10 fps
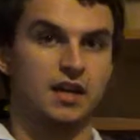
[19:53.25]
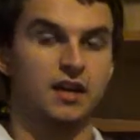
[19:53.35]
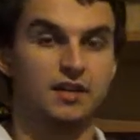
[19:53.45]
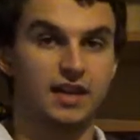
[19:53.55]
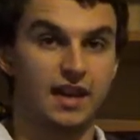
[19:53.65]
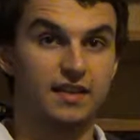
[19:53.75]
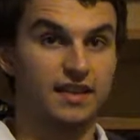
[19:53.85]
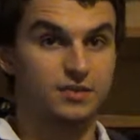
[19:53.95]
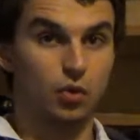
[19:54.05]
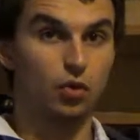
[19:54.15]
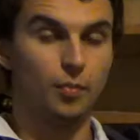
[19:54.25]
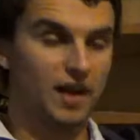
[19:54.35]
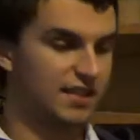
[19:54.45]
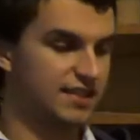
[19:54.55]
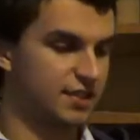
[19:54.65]
Okay, that's what all
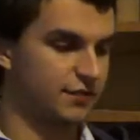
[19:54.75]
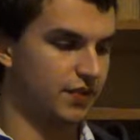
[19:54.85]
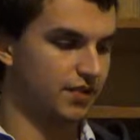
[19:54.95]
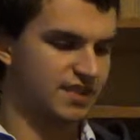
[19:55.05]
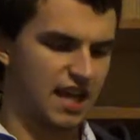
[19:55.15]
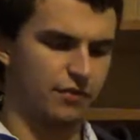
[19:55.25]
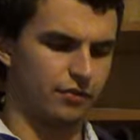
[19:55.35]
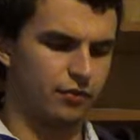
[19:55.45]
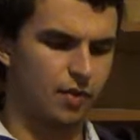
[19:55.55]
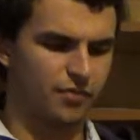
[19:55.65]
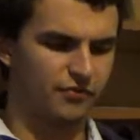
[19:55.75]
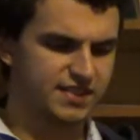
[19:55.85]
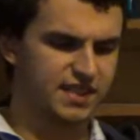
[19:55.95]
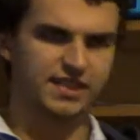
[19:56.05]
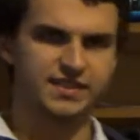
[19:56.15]
magnetic fields have. If you remember
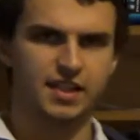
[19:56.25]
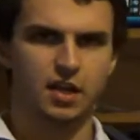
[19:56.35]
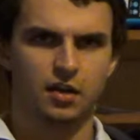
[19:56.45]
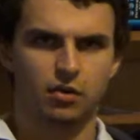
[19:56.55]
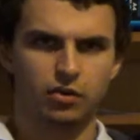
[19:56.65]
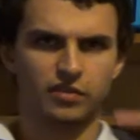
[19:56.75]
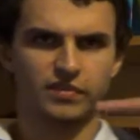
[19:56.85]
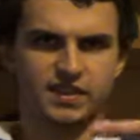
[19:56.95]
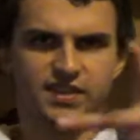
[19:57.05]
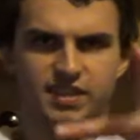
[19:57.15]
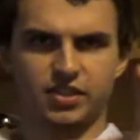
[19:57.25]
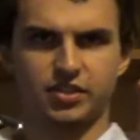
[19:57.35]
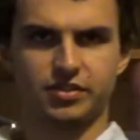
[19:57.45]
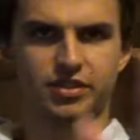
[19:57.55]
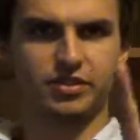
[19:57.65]
physics, or your physics teachers
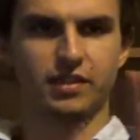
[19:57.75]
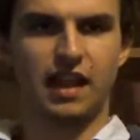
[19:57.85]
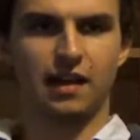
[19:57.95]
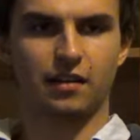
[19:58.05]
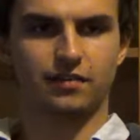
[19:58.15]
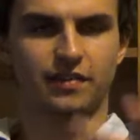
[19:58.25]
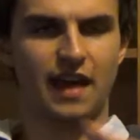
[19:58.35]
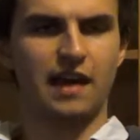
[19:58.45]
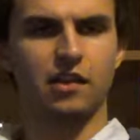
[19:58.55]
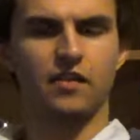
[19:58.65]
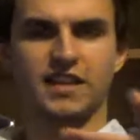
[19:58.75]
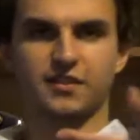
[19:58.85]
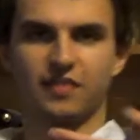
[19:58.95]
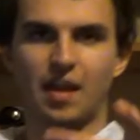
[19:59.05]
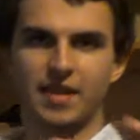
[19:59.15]
used to do that, uh, that a lot, that's
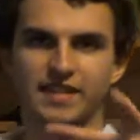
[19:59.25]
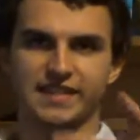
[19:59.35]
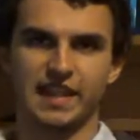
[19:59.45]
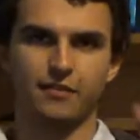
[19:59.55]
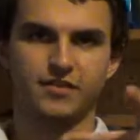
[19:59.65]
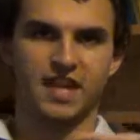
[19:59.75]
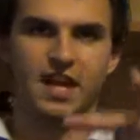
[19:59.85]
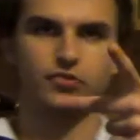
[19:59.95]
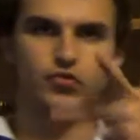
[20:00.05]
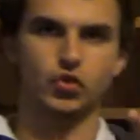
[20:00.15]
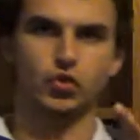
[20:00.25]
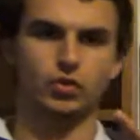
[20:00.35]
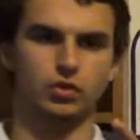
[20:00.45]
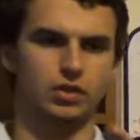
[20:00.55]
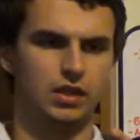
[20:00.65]
Fleming's left-hand
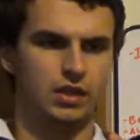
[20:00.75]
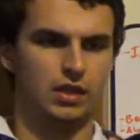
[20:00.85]
rule.